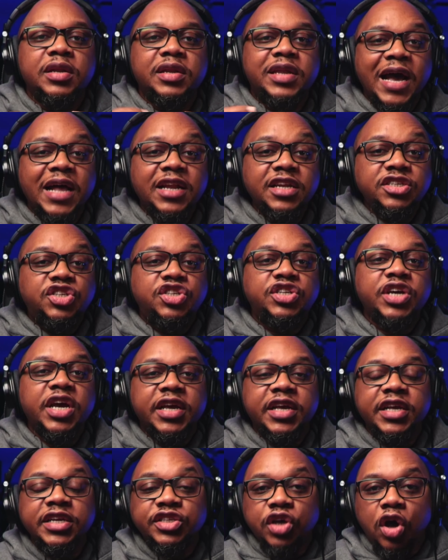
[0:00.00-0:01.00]
Dallas
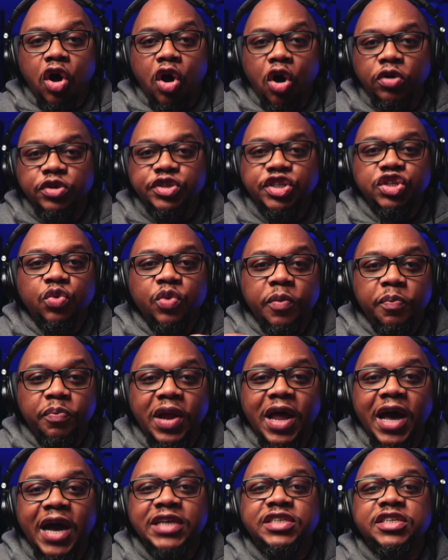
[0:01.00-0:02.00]
Jenkins also
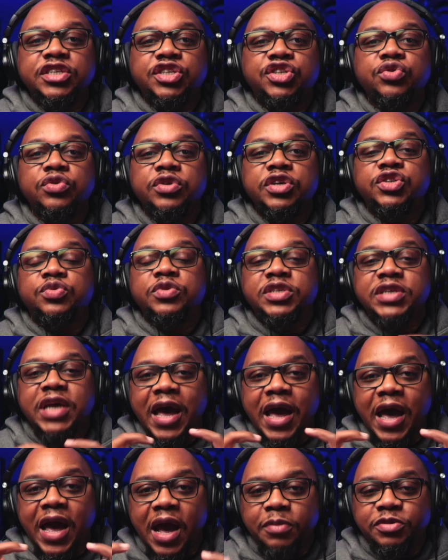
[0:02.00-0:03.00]
implies that Judas was
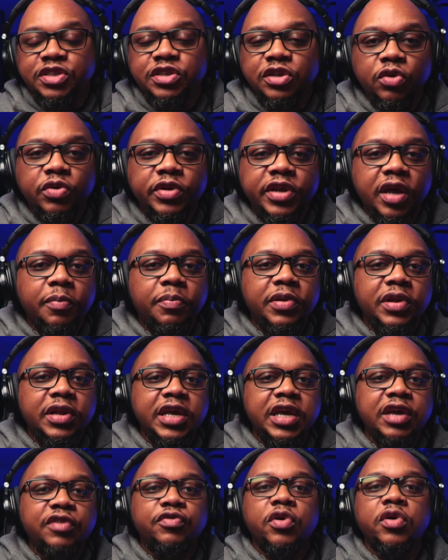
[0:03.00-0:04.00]
absolutely a
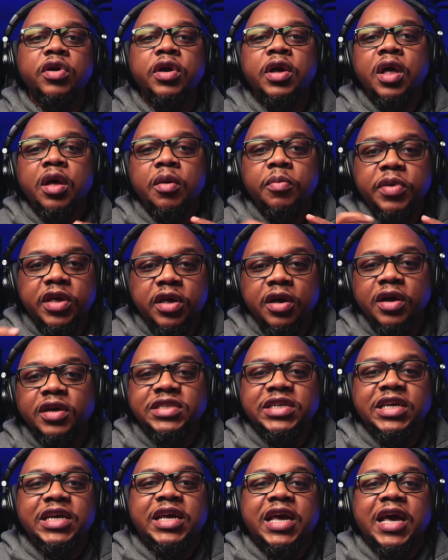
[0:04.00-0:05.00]
believer
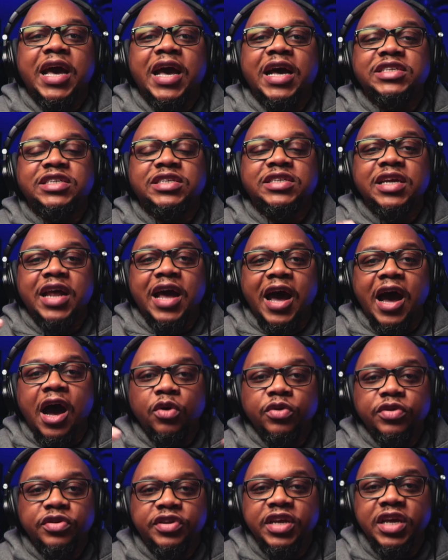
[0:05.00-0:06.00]
because he casted
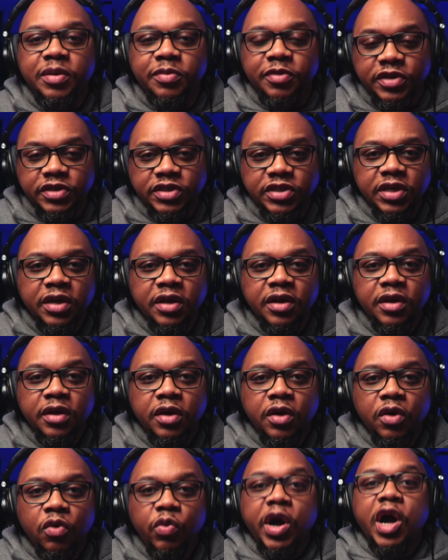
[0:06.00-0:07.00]
out demons.
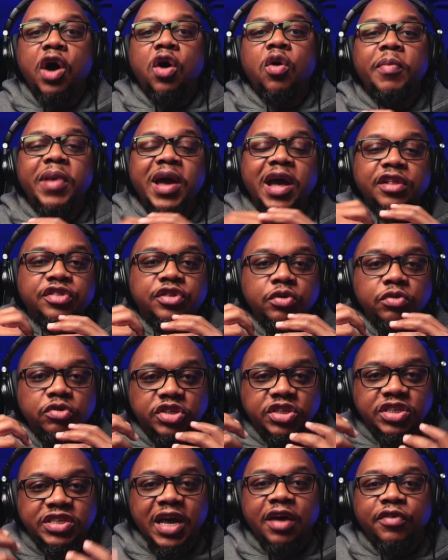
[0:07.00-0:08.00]
Well, Matthew
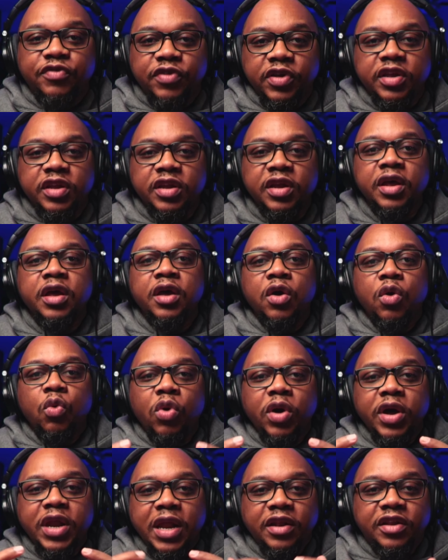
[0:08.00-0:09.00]
7
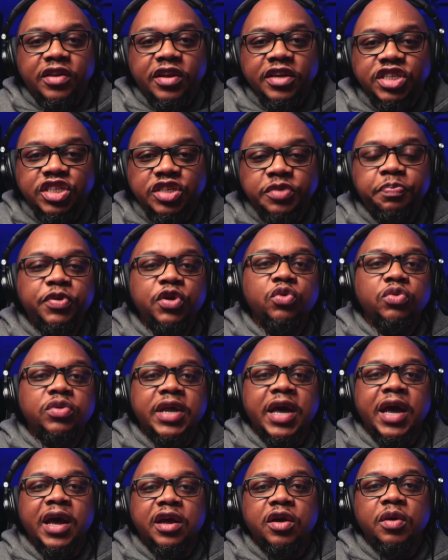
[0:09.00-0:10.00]
would dispute
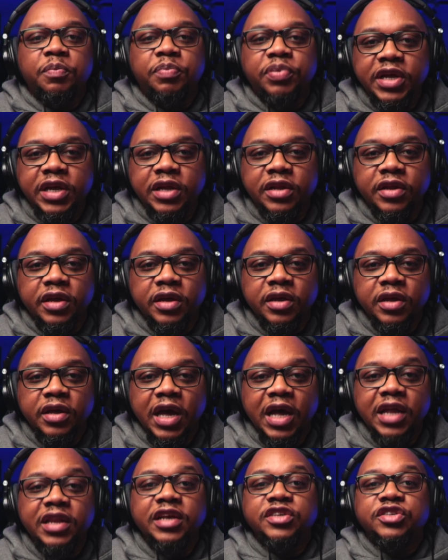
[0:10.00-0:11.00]
that completely.
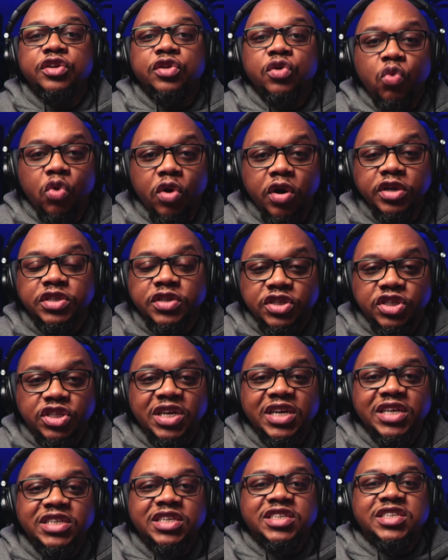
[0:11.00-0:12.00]
And these are the words of
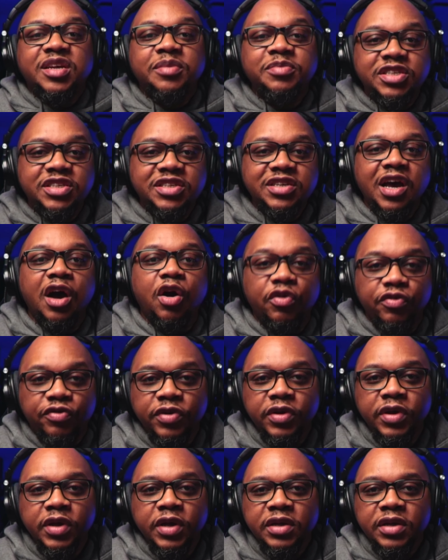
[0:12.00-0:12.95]
Jesus himself.